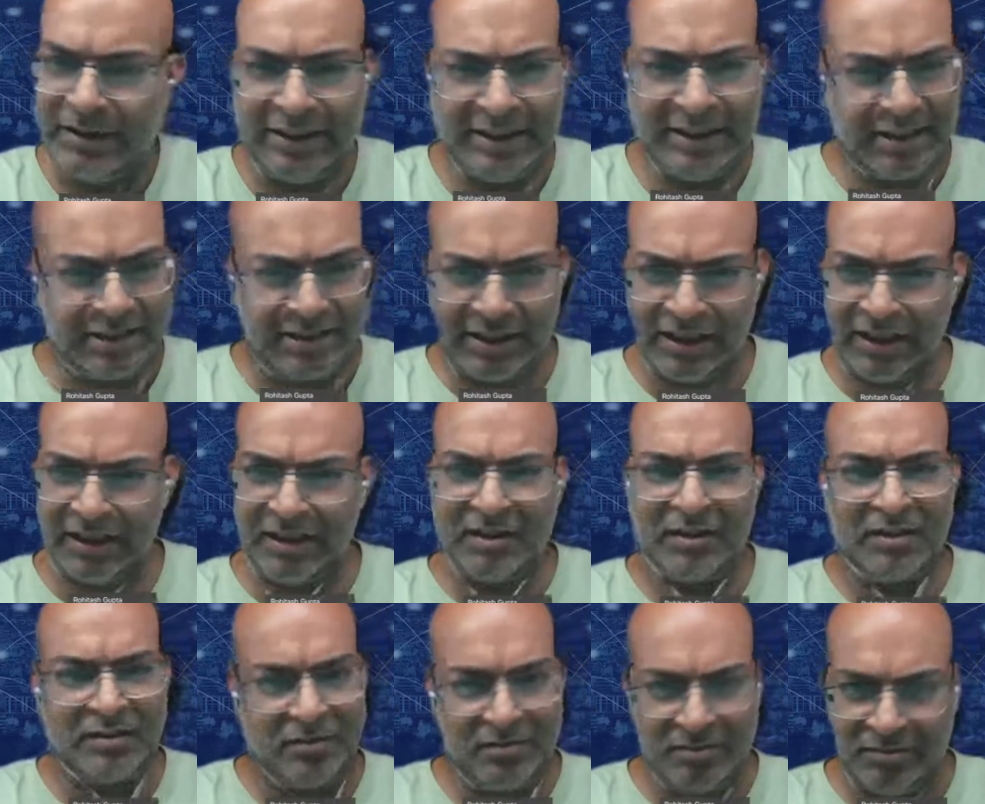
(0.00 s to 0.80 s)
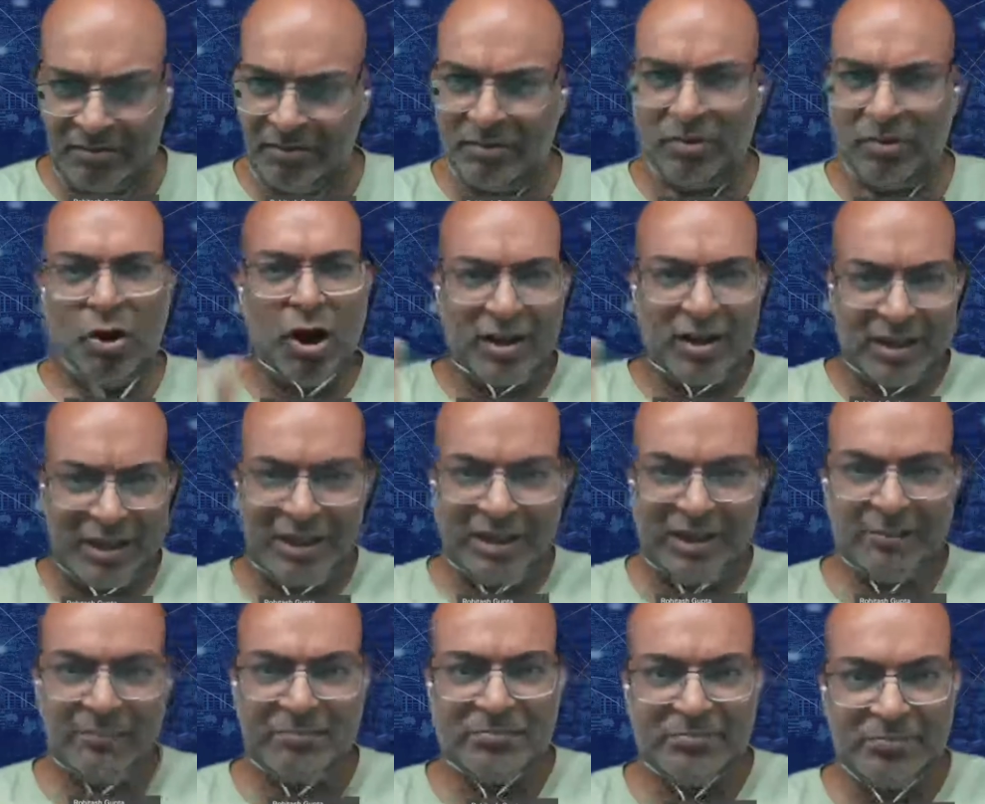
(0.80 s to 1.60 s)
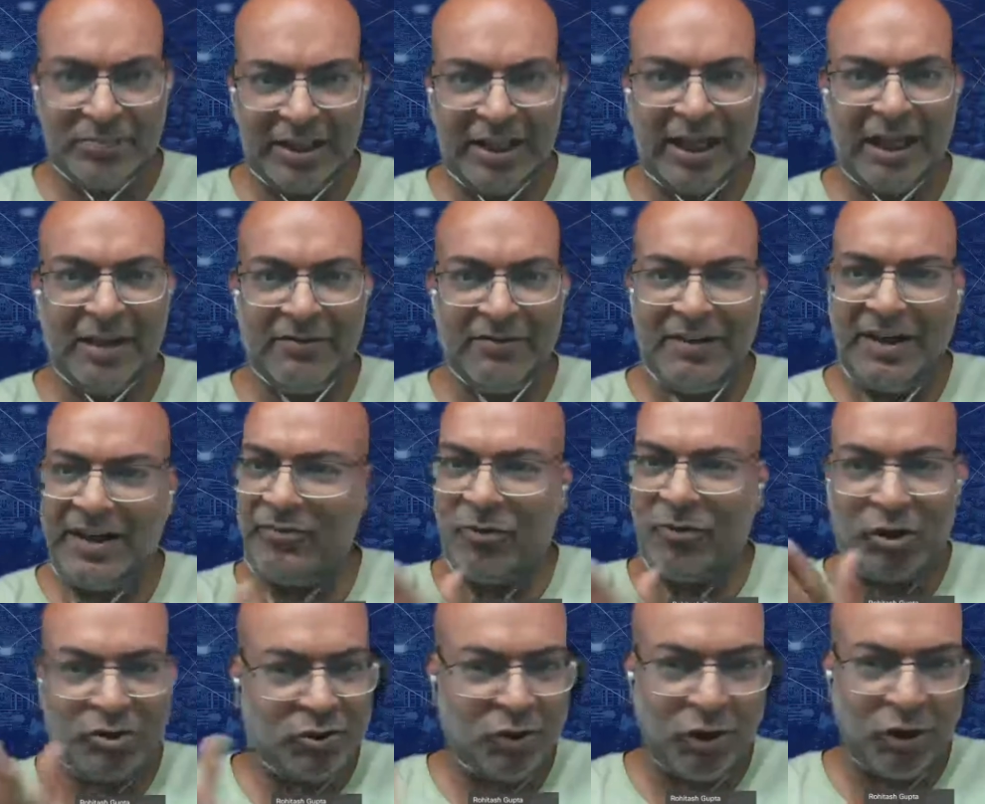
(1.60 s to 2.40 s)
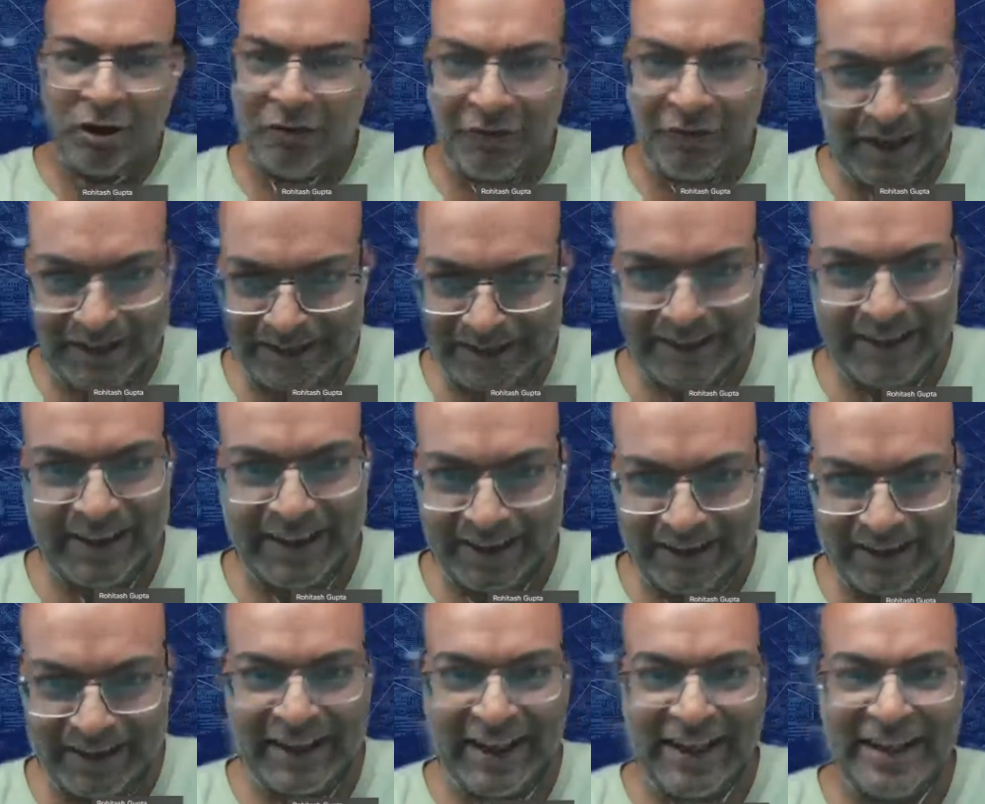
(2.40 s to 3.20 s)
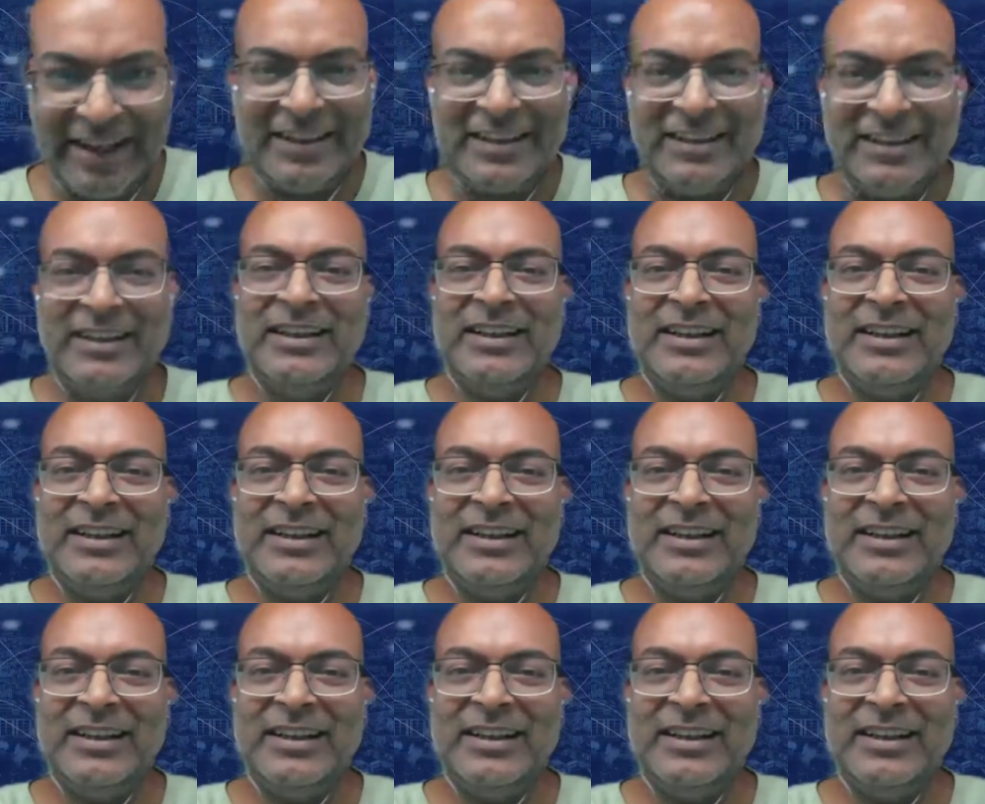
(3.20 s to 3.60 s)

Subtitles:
Digital long-term tailwind was always there, right?